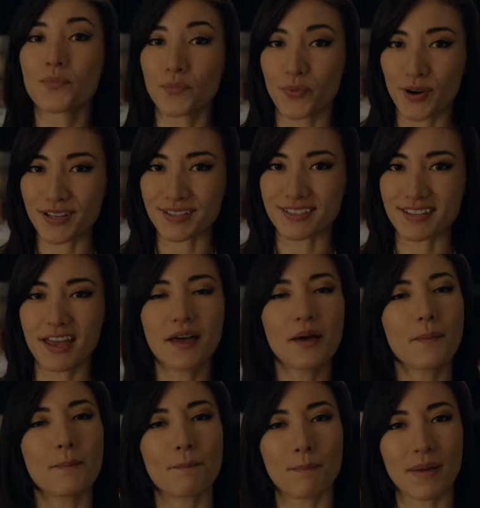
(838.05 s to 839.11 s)
Print,
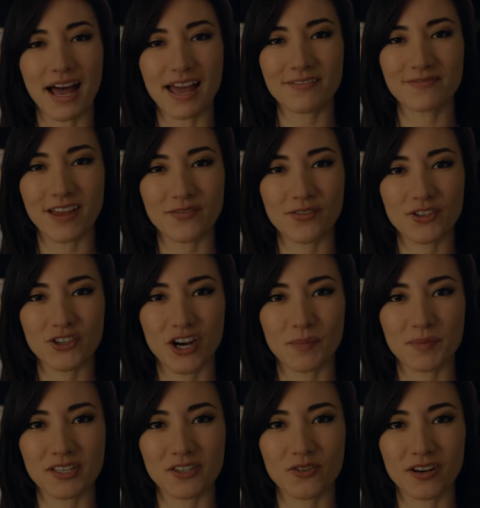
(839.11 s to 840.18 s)
my favorite term
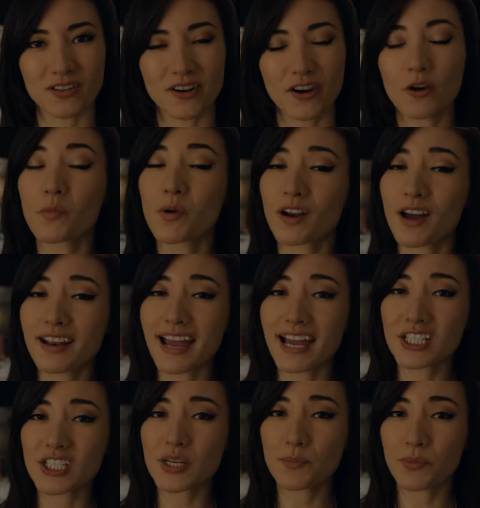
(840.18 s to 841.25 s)
as a director. We're not
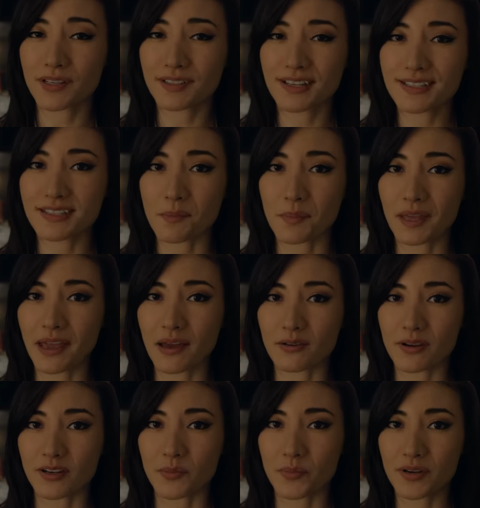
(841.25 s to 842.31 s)
actually printing something out
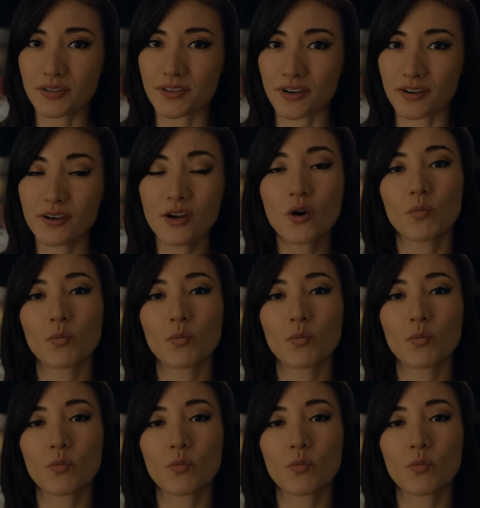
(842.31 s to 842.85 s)
on a printer.